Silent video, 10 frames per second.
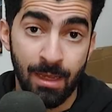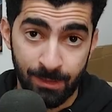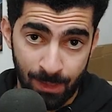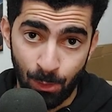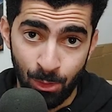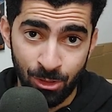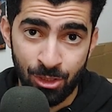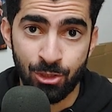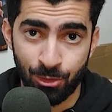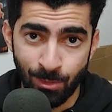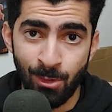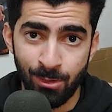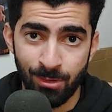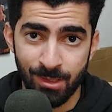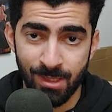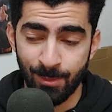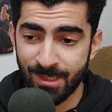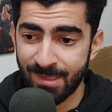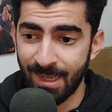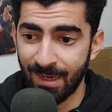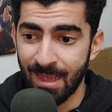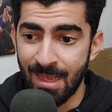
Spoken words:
it holds truth to some extent.